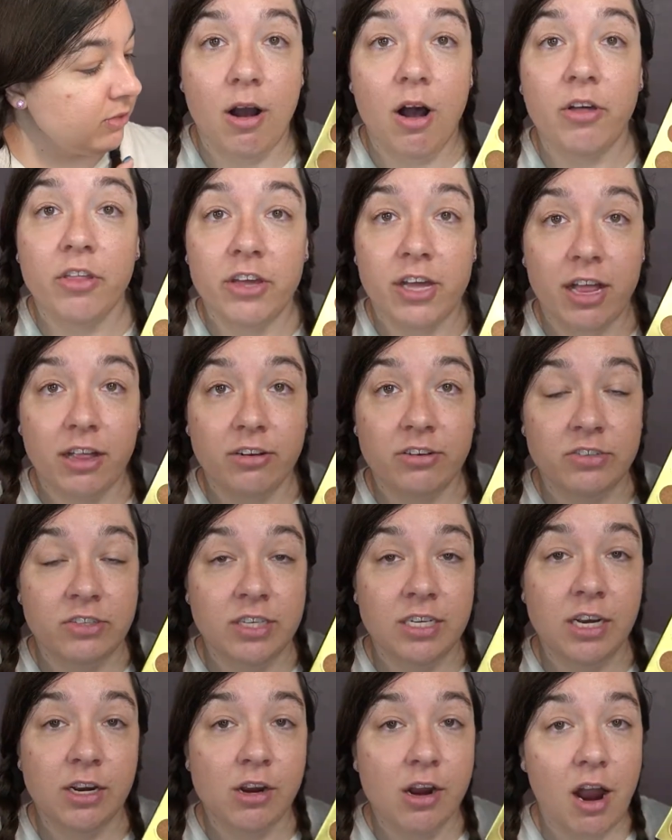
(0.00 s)
All the colors
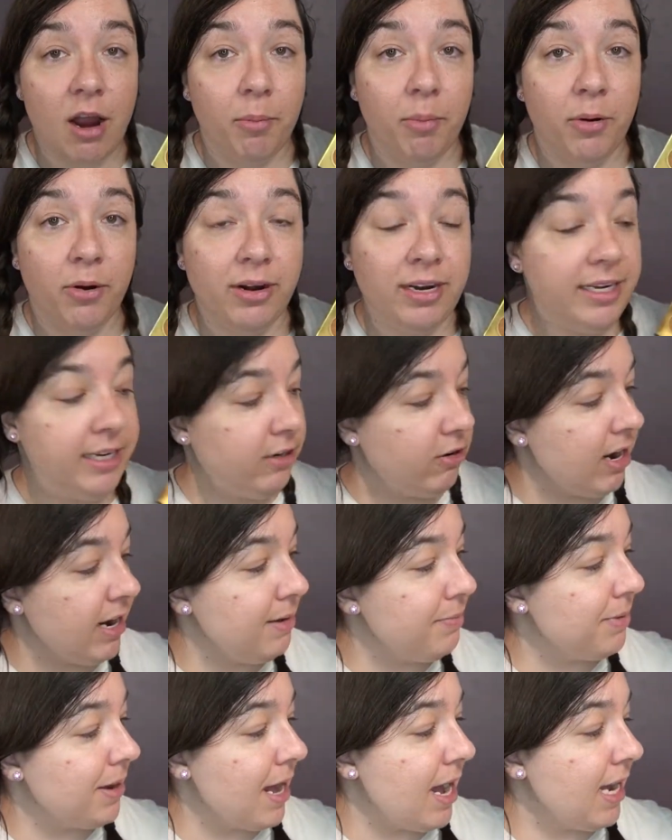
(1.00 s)
in here are pretty
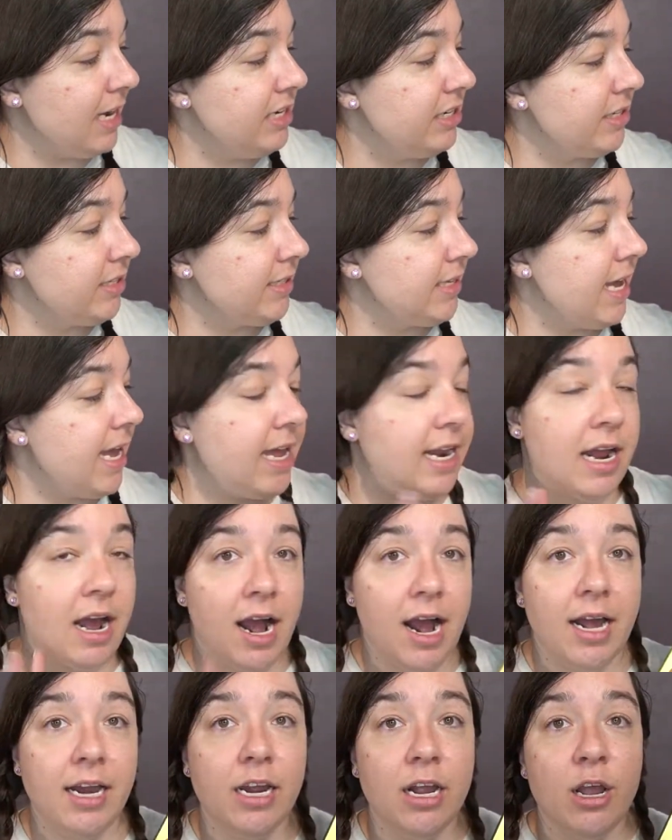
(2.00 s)
great, but I just
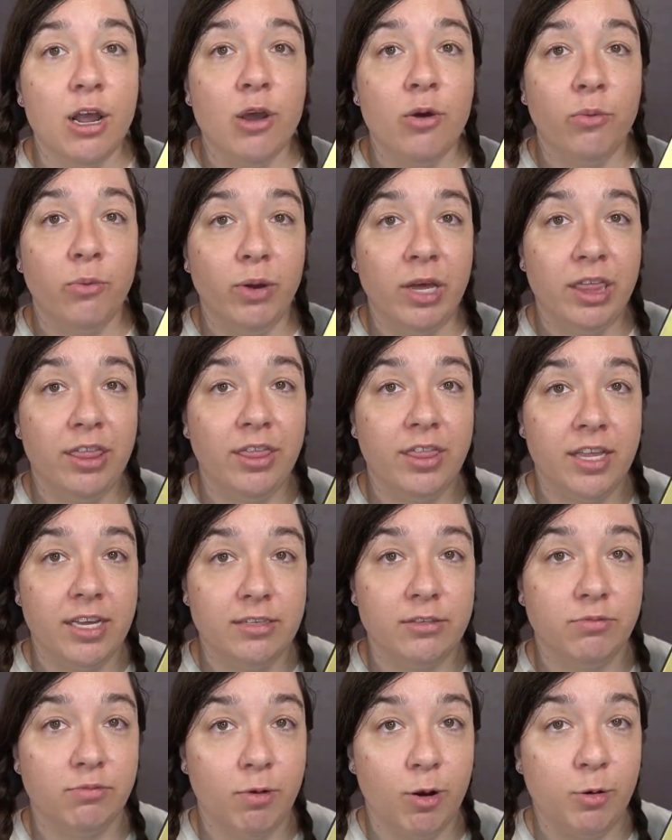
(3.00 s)
cannot with
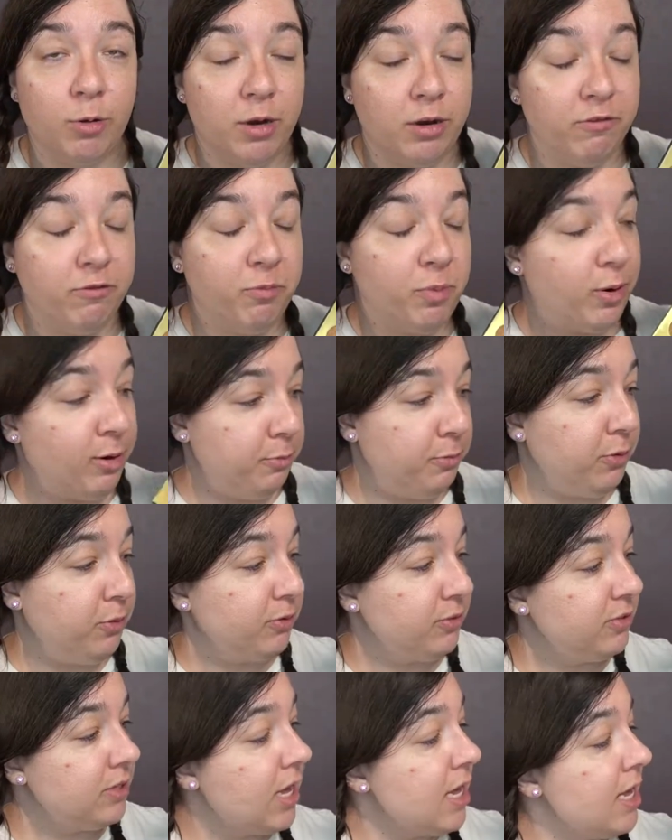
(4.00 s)
this row of
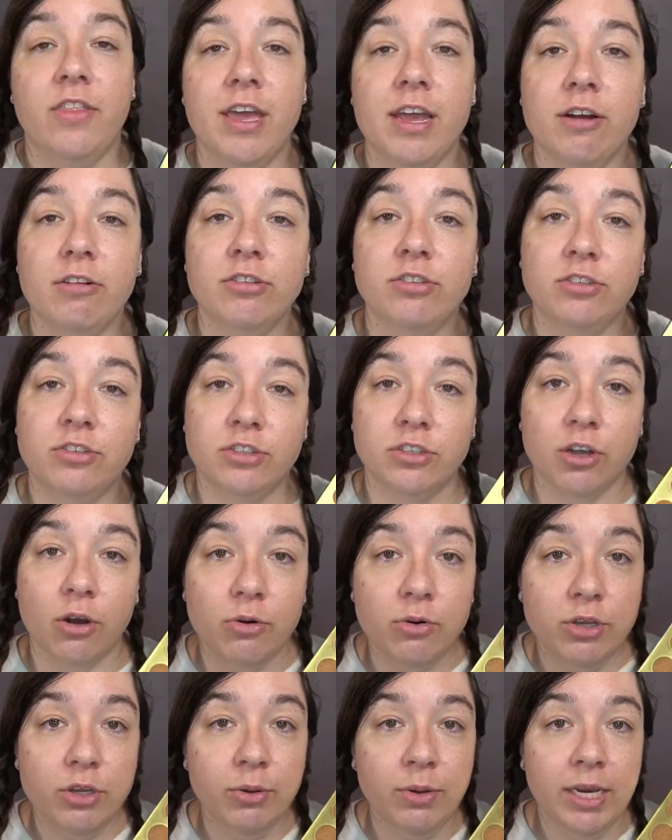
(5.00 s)
purples. They are
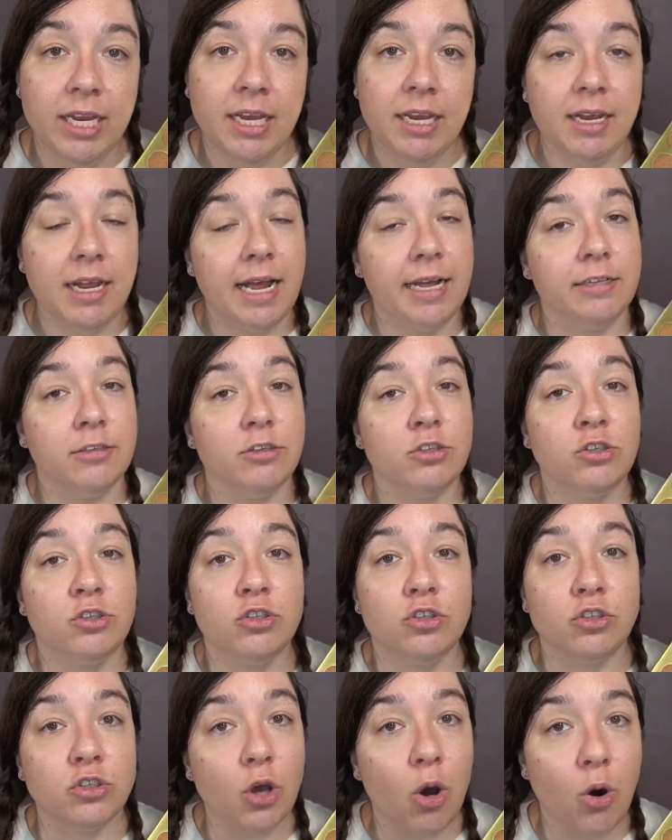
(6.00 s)
so unique and
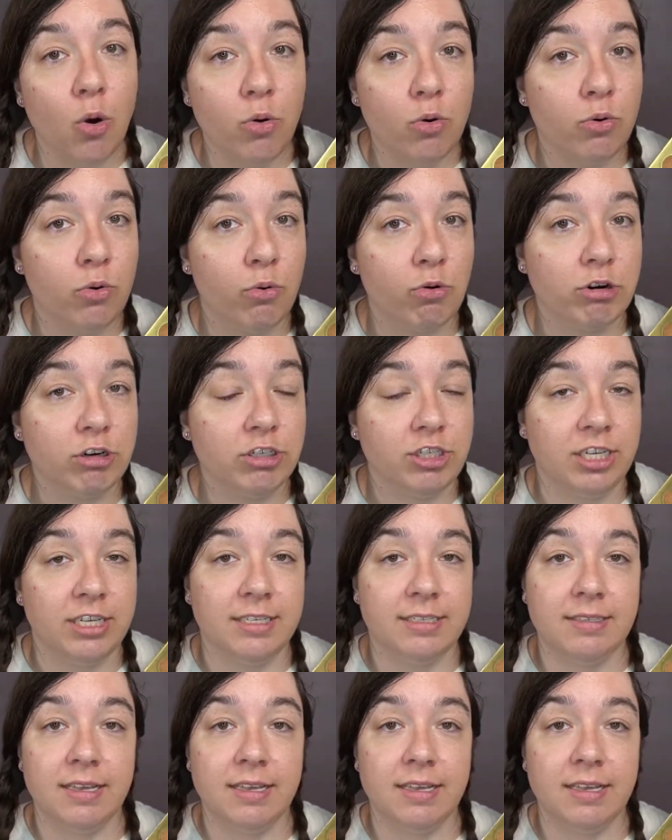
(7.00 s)
so gorgeous.